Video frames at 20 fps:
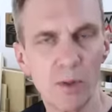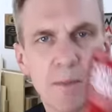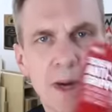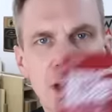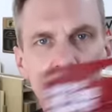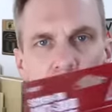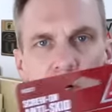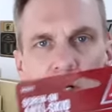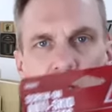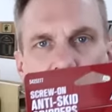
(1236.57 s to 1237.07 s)
you
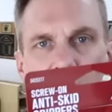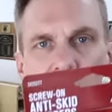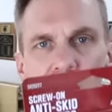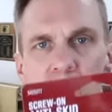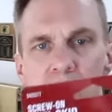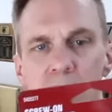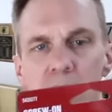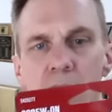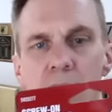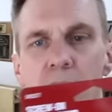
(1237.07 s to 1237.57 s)
might want to
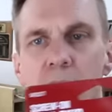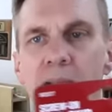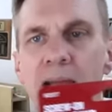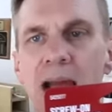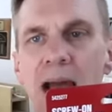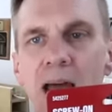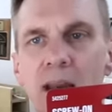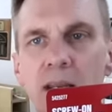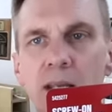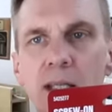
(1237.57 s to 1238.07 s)
consider
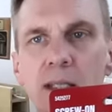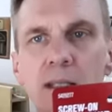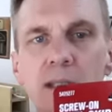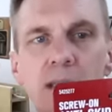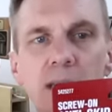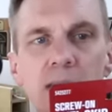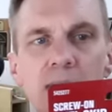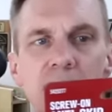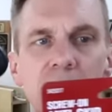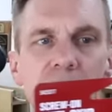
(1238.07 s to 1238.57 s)
adding
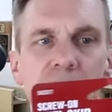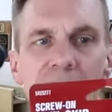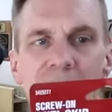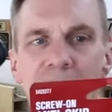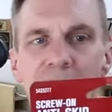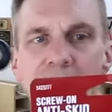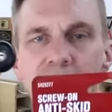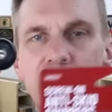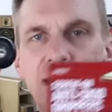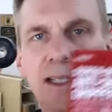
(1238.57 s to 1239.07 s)
these
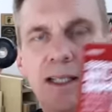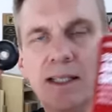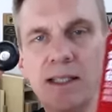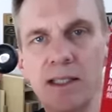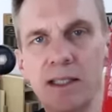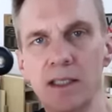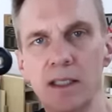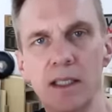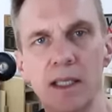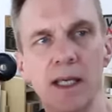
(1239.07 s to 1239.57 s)

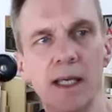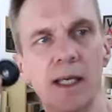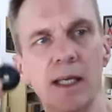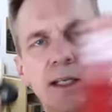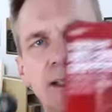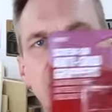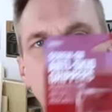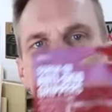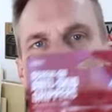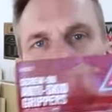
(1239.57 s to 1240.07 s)

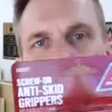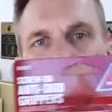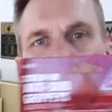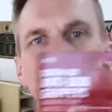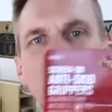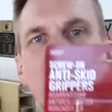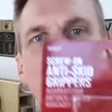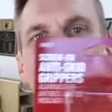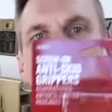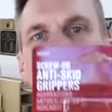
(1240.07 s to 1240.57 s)
anti-skid
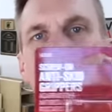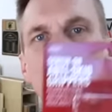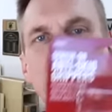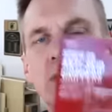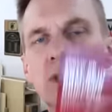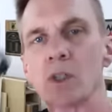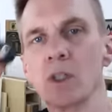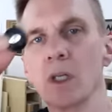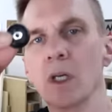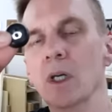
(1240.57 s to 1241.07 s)

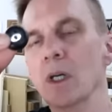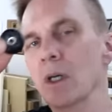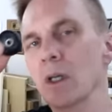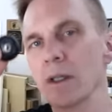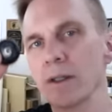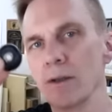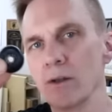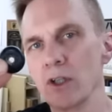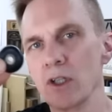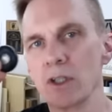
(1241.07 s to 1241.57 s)
grippers.
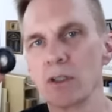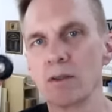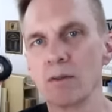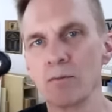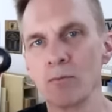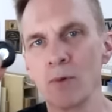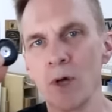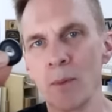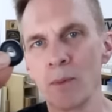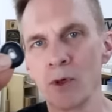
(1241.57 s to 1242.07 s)
They're just
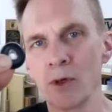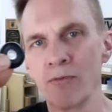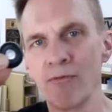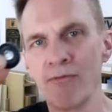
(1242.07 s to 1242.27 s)
rubber